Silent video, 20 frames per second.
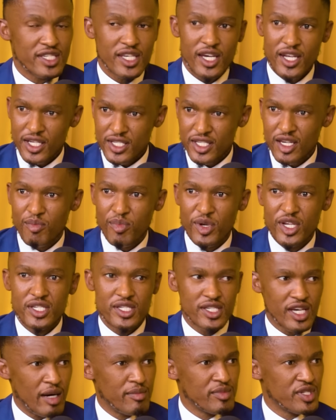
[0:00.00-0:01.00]
And I said, please
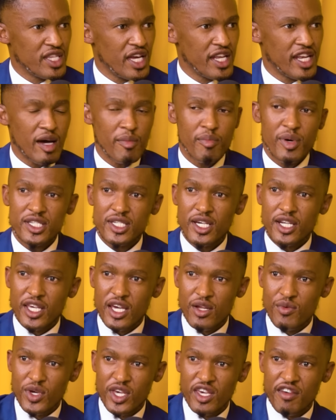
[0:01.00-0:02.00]
come, stand up. I said,
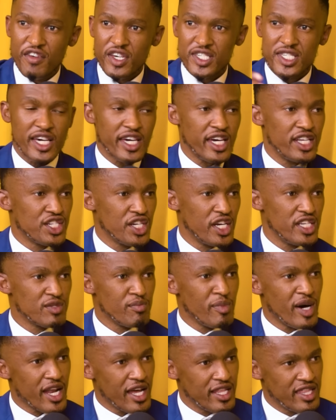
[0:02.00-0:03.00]
can we give her a second chance?
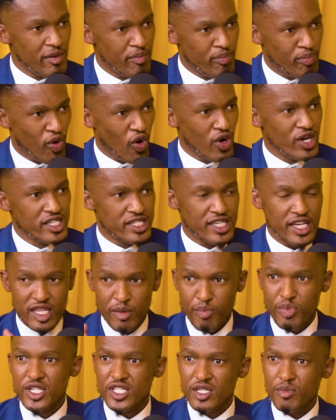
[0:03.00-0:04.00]
Mara, the policy and the
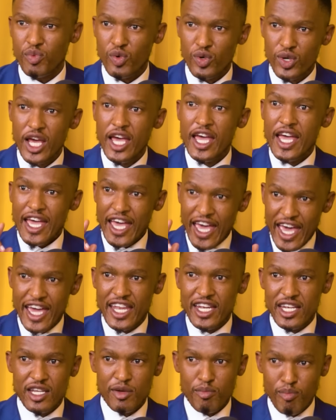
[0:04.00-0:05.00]
principle.
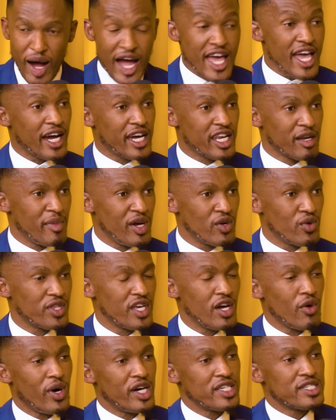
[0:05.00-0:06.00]
And my agreement with
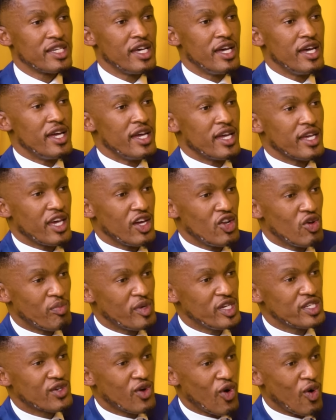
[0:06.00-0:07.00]
her was, can you
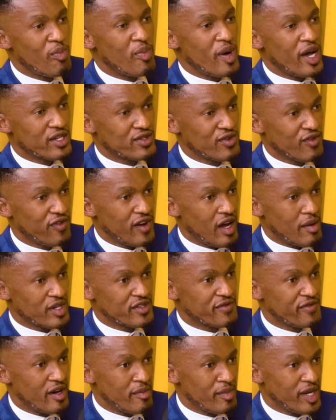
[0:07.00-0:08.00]
please go back to Flava's
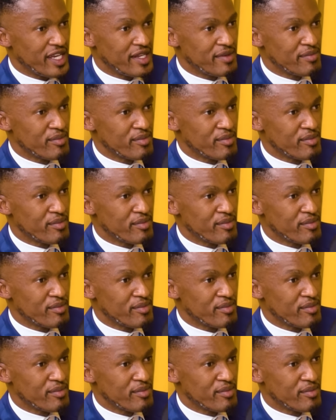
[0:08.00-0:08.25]
family?